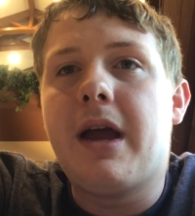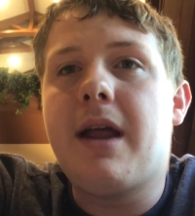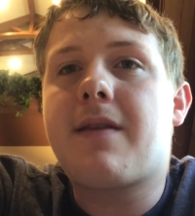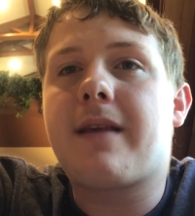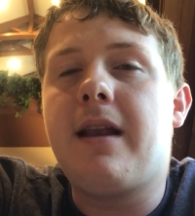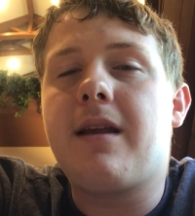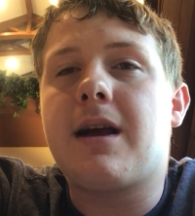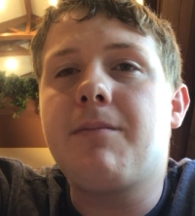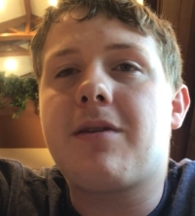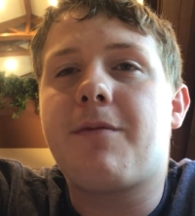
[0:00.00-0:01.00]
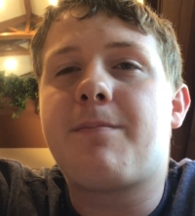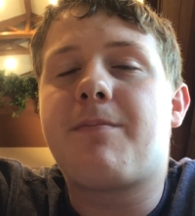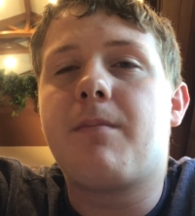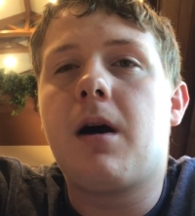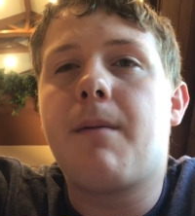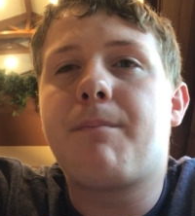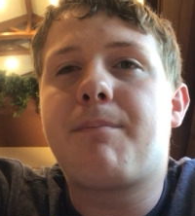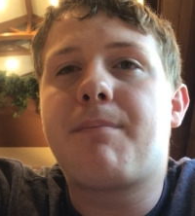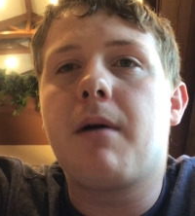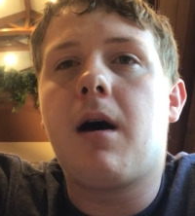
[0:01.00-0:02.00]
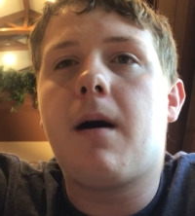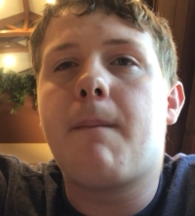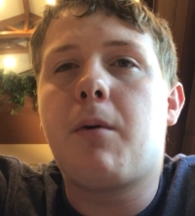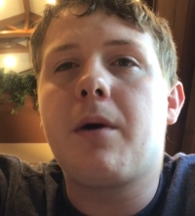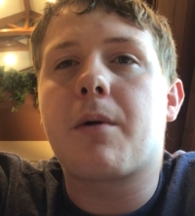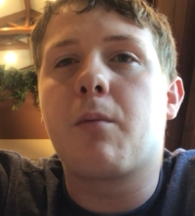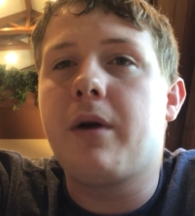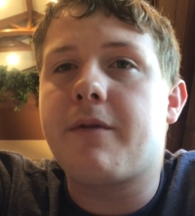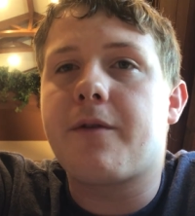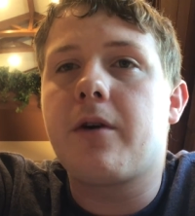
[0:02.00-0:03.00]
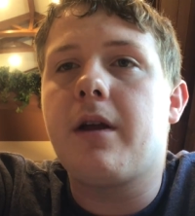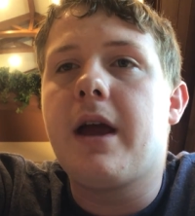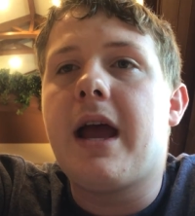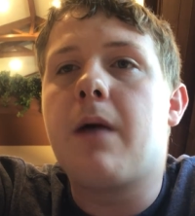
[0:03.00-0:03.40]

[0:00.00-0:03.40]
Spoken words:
And it comes to the point where Whitford